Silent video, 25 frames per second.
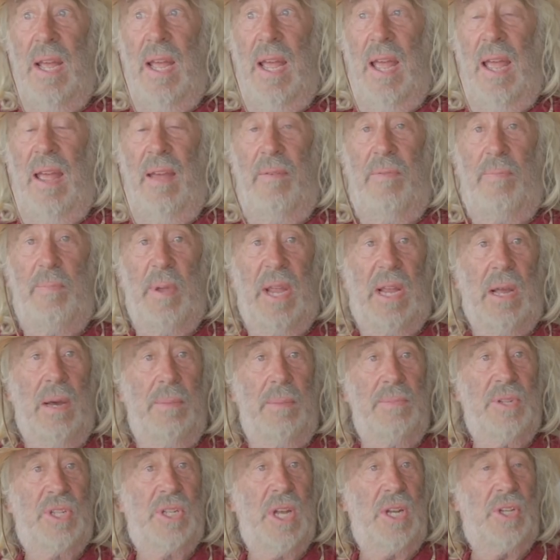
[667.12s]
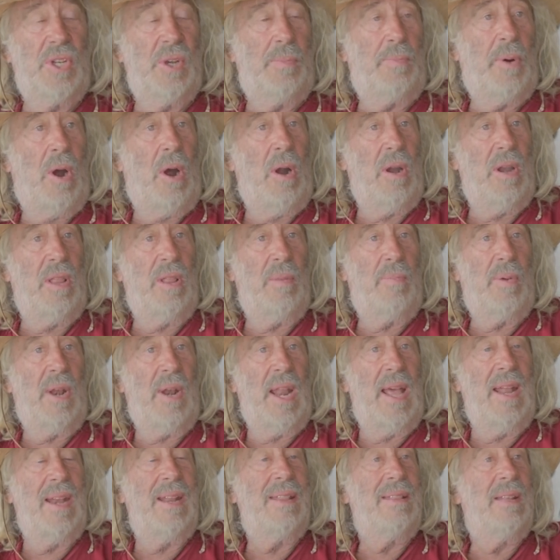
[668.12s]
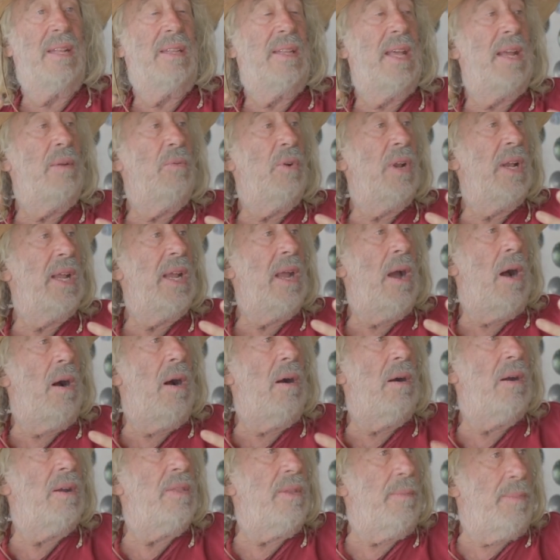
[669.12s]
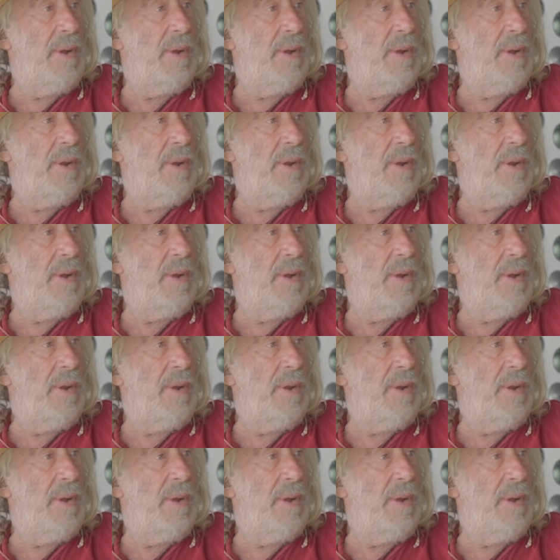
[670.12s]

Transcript: have become such a part of the planet that they really are the